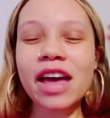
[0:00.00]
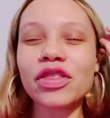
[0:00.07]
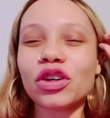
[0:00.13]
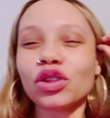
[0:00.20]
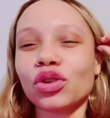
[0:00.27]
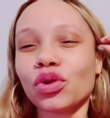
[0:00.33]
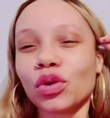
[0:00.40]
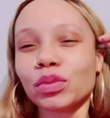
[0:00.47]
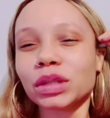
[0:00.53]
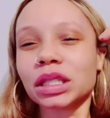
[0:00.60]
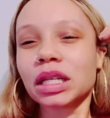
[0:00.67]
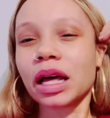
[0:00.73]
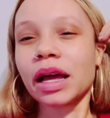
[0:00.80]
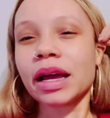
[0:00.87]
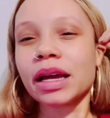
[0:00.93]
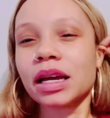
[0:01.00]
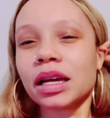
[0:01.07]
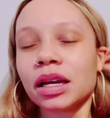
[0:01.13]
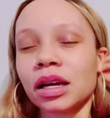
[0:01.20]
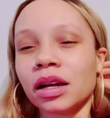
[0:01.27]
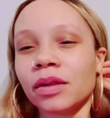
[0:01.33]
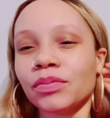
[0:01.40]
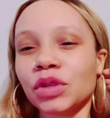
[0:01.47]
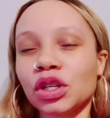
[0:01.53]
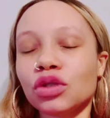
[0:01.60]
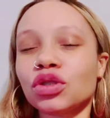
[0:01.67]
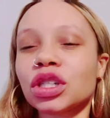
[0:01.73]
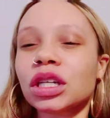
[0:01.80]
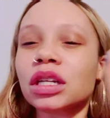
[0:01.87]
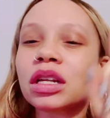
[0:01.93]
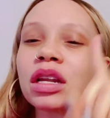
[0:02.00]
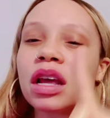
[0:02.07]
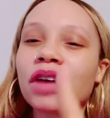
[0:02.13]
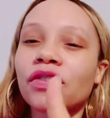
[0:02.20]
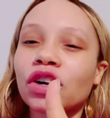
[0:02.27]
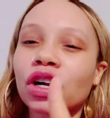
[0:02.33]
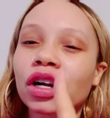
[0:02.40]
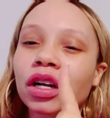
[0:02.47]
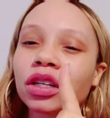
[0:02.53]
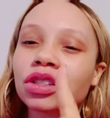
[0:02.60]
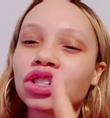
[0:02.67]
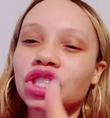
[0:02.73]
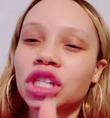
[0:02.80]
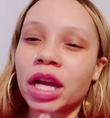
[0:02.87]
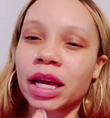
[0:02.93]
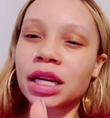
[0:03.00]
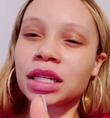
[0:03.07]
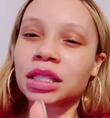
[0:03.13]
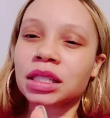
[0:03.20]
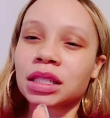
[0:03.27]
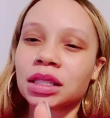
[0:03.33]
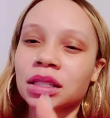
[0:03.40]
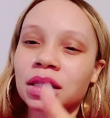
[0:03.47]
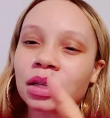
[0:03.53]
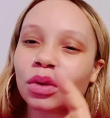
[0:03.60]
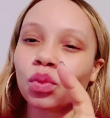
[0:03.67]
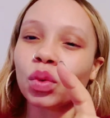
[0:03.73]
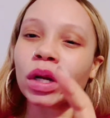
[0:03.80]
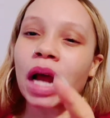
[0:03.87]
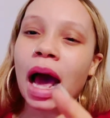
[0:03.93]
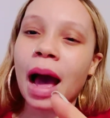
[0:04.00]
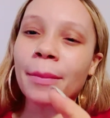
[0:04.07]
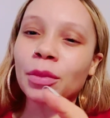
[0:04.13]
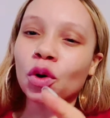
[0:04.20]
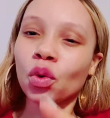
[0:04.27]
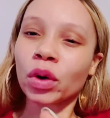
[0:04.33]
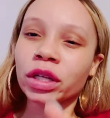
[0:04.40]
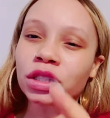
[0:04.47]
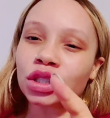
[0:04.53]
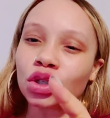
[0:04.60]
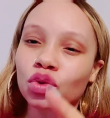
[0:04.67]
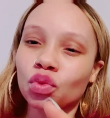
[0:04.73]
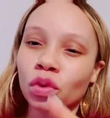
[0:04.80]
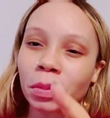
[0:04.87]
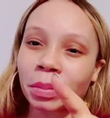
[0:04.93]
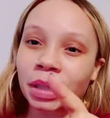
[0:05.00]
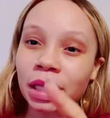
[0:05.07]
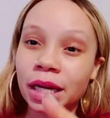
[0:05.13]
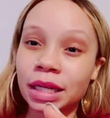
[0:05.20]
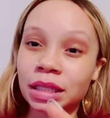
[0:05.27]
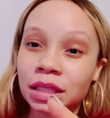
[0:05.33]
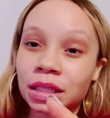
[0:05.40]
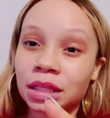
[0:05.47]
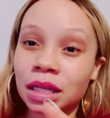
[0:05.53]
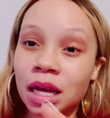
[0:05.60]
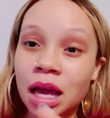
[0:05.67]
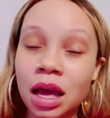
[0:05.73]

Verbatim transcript: and the Lord was like, you should never chase what I'm going to replace.